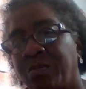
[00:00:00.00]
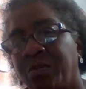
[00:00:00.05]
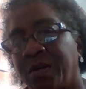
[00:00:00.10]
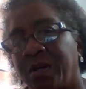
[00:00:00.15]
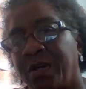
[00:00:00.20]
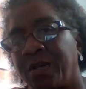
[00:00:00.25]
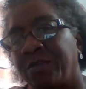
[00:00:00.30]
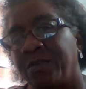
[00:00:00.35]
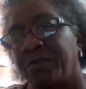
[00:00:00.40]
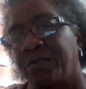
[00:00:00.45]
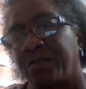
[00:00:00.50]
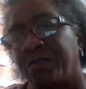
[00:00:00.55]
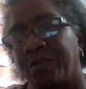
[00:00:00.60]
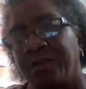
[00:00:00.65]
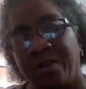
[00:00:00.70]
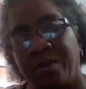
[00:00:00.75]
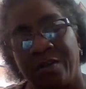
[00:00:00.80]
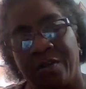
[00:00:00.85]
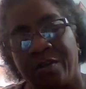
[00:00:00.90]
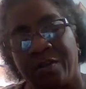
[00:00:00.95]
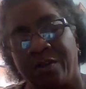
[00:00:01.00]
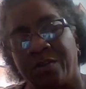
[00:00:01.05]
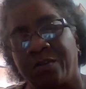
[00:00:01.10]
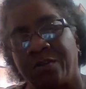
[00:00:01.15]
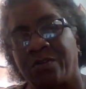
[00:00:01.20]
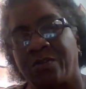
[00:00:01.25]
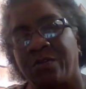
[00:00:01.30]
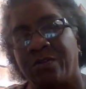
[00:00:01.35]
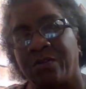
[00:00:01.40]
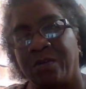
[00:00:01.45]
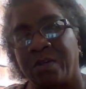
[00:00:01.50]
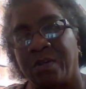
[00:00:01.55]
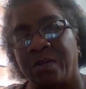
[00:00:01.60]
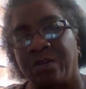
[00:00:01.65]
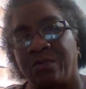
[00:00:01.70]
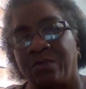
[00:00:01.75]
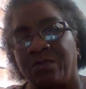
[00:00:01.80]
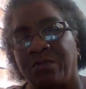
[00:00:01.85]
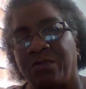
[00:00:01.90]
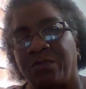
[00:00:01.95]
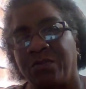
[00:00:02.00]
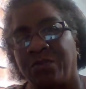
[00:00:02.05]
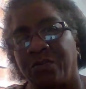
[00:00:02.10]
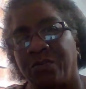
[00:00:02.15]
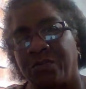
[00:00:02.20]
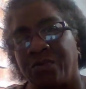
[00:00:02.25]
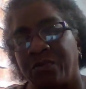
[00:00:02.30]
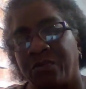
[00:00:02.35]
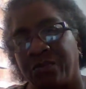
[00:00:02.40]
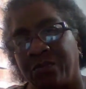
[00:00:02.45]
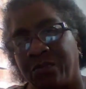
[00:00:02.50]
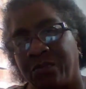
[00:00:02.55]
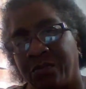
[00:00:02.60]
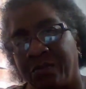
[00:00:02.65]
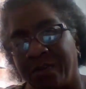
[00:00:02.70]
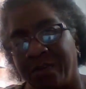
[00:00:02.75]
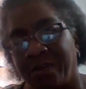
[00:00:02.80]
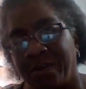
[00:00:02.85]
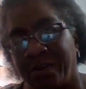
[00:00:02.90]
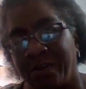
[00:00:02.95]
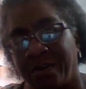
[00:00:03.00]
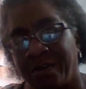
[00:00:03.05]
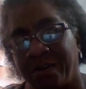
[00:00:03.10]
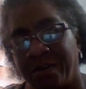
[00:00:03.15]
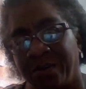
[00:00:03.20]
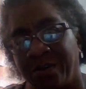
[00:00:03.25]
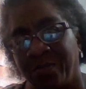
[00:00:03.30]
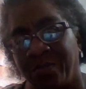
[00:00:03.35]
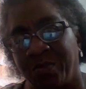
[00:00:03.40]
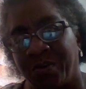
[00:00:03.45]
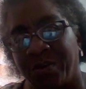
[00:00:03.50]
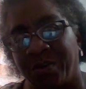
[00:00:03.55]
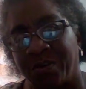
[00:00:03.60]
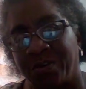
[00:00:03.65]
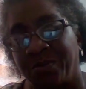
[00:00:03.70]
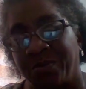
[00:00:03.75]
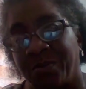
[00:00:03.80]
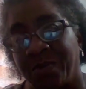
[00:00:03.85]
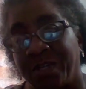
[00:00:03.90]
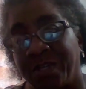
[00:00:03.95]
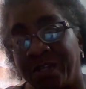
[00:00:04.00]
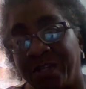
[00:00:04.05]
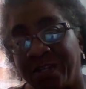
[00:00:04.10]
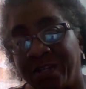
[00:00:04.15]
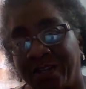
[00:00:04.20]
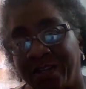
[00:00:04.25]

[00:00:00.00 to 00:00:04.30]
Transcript: prize. So I refuse to part with it.